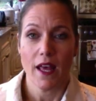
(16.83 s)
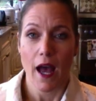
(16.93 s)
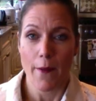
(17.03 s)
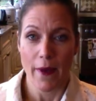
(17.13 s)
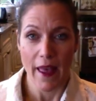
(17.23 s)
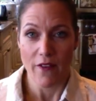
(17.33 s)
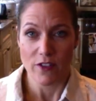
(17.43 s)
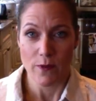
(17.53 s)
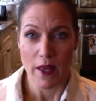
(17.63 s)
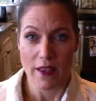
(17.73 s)
I may have
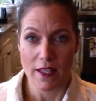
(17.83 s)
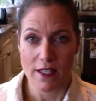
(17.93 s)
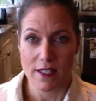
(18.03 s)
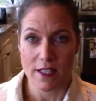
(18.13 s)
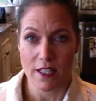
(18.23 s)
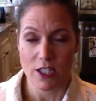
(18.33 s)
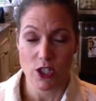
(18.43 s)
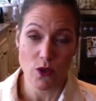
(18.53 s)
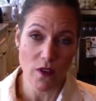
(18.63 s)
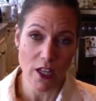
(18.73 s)
to make this into
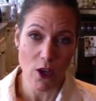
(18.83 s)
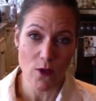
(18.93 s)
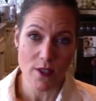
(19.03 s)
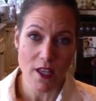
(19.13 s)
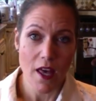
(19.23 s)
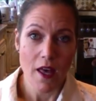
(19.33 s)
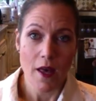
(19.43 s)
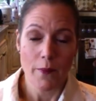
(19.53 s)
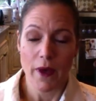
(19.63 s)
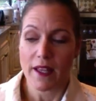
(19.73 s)
two videos.
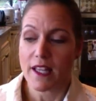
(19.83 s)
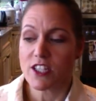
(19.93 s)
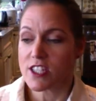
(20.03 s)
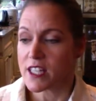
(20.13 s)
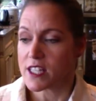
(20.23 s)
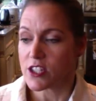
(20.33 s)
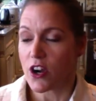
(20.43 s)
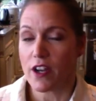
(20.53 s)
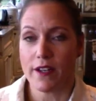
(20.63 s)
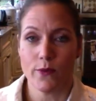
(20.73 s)
But let's just get
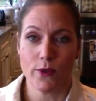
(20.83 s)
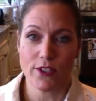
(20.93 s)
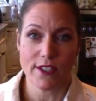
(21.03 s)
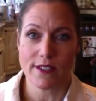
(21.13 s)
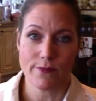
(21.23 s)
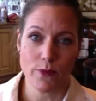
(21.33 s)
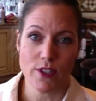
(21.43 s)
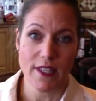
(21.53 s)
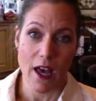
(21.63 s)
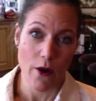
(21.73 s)
started and we'll
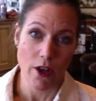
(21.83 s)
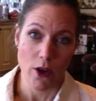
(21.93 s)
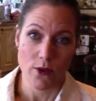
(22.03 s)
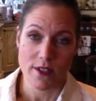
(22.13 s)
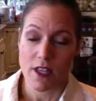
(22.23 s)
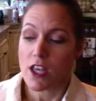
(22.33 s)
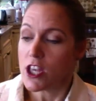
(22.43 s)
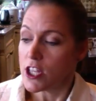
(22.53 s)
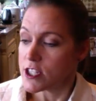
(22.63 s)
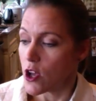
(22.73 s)
see how it goes.
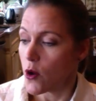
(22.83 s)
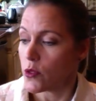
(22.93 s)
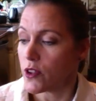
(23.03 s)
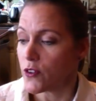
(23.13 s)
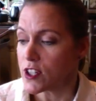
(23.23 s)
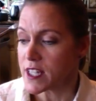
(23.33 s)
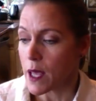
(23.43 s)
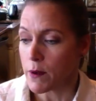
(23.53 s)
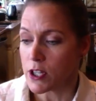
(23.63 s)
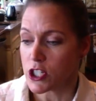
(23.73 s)
So the first thing
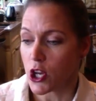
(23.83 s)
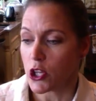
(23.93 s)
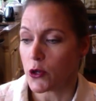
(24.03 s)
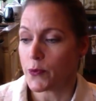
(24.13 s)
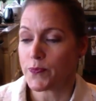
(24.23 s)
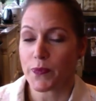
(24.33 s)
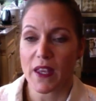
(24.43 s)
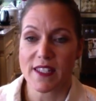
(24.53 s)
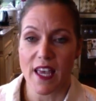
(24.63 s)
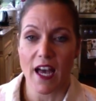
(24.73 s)
I want to show you
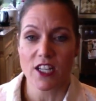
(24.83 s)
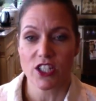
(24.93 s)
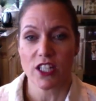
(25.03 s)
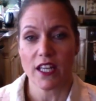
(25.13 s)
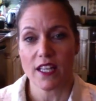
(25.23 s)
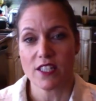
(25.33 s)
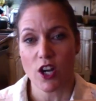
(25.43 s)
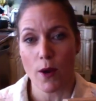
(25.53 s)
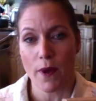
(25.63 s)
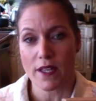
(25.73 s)
is actually a
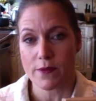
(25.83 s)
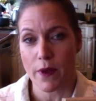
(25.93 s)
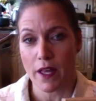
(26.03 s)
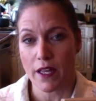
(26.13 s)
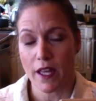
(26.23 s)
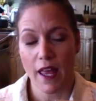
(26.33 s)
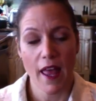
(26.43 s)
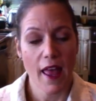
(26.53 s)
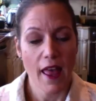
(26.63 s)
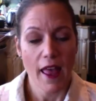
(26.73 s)
Starbucks mug.
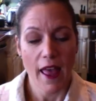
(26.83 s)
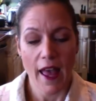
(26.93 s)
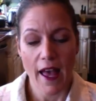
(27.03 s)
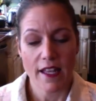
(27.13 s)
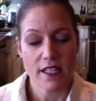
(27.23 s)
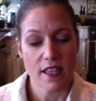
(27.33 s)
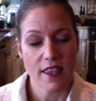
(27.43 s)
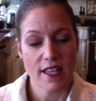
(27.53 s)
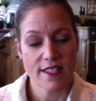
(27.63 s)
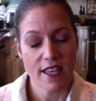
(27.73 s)
And
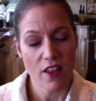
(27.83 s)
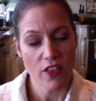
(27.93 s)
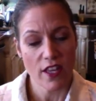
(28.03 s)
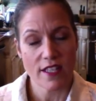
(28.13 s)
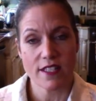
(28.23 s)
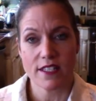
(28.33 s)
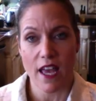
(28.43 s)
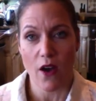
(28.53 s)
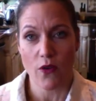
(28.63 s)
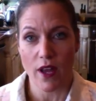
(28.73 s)
they sell this
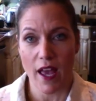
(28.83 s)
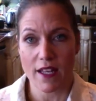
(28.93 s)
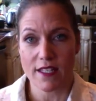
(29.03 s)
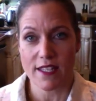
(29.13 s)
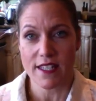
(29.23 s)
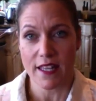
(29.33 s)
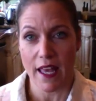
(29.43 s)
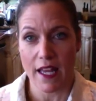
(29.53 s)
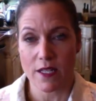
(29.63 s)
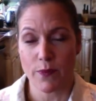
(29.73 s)
down at
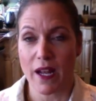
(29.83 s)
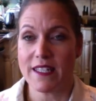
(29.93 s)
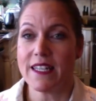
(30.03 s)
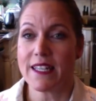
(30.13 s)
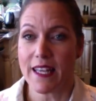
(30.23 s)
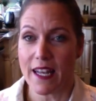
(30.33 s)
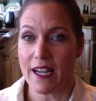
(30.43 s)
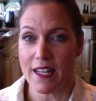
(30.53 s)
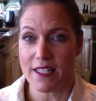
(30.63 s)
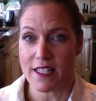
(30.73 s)
Disneyland, but I didn't get
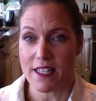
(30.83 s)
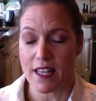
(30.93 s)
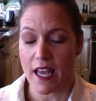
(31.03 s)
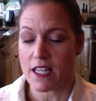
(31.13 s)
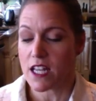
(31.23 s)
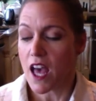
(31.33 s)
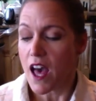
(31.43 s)
it at Disneyland.